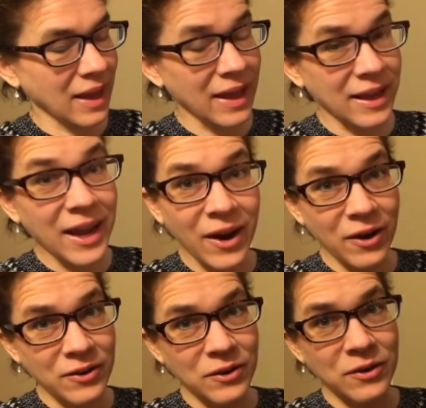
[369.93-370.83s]
and
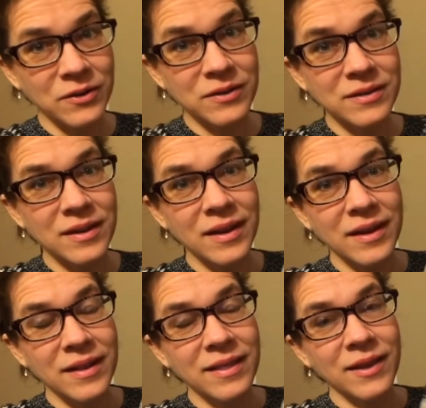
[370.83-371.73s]
characters
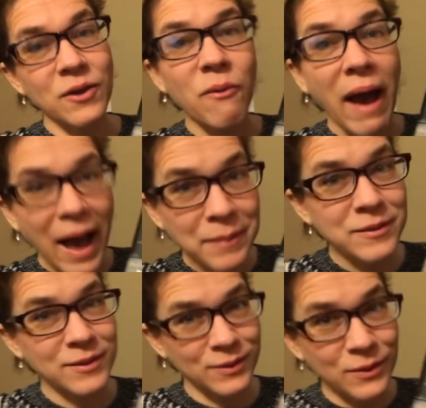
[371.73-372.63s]
that you
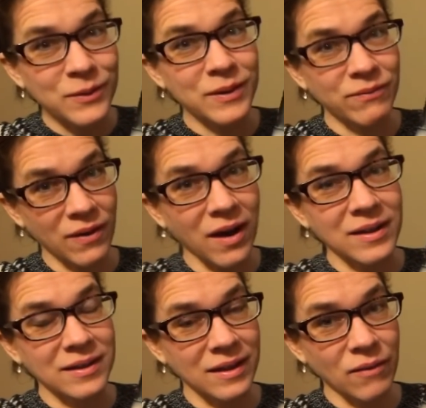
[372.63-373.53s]
absolutely fall
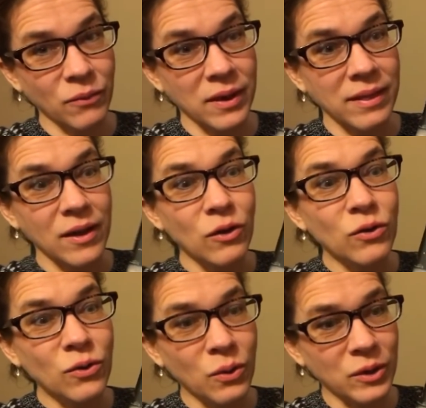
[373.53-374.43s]
in love with, and
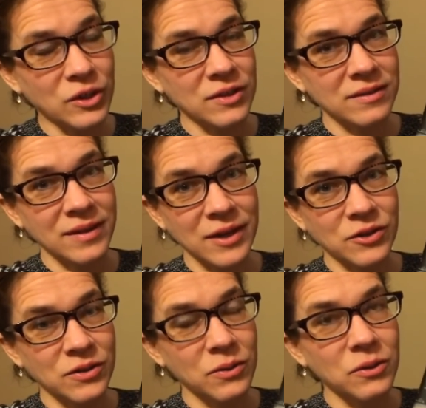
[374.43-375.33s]
gorgeous
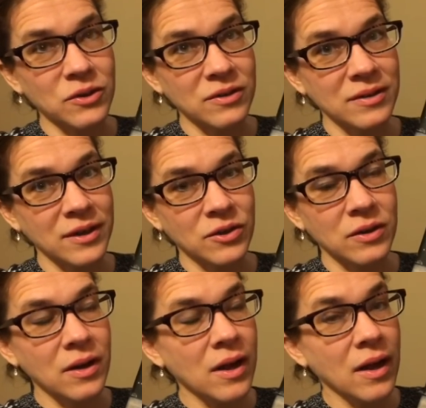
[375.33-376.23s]
nature,
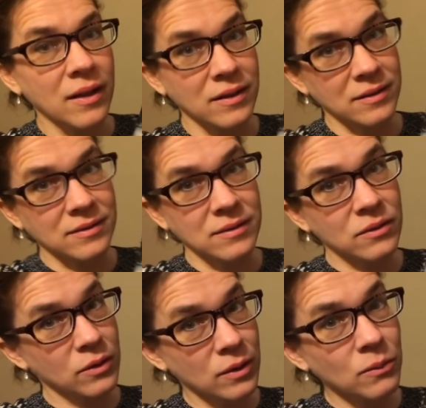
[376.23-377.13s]
this
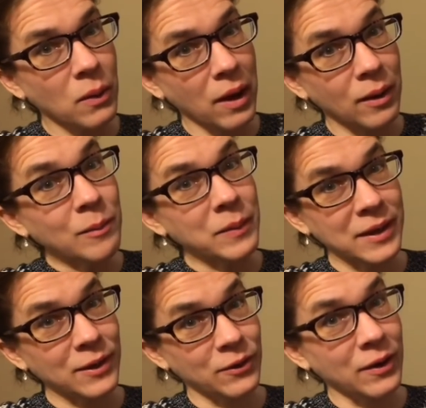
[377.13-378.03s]
could well be
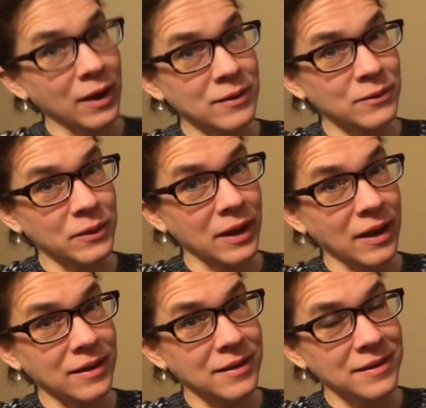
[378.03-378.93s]
your next
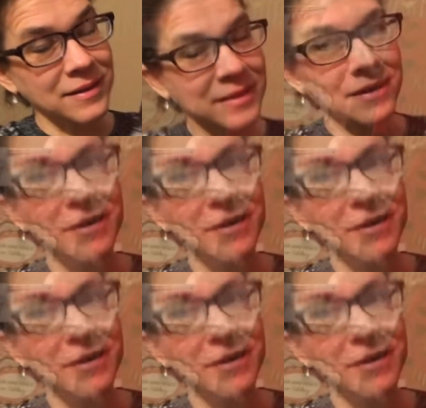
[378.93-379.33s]
read. And